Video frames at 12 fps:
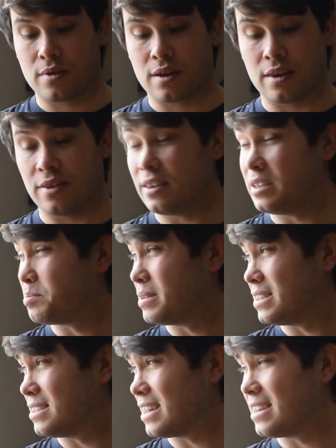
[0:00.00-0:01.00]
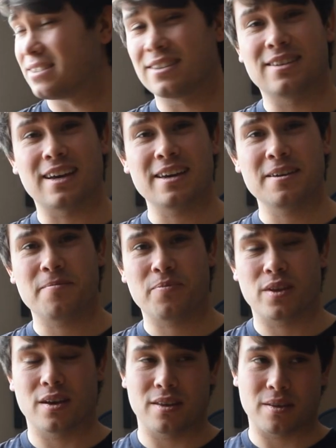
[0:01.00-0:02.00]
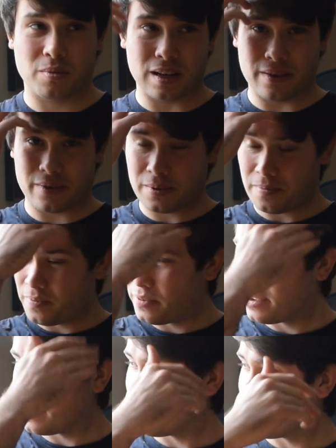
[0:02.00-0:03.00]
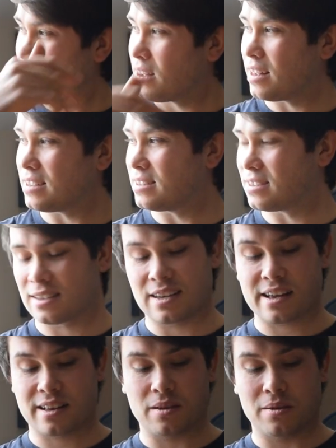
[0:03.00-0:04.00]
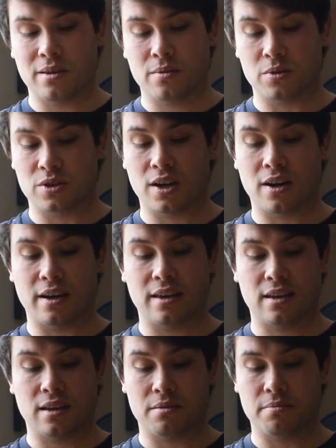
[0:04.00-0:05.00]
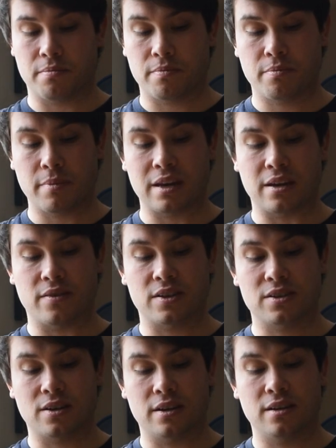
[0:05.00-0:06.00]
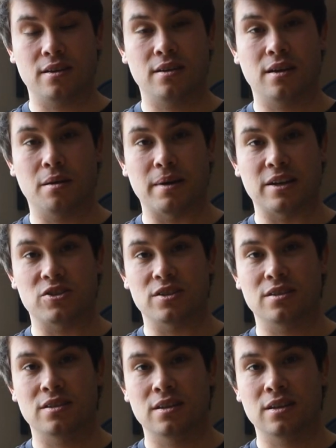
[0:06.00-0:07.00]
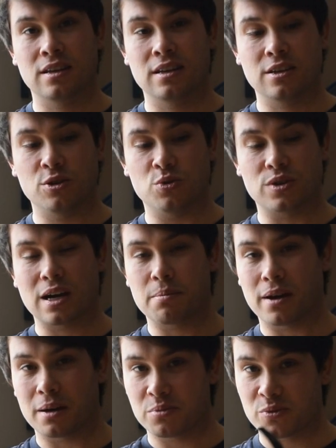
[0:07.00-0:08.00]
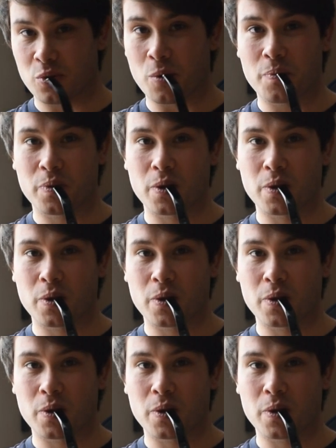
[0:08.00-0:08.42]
in these busy days today that we live in, that is exactly what I, and many of us I imagine, use our pipes for.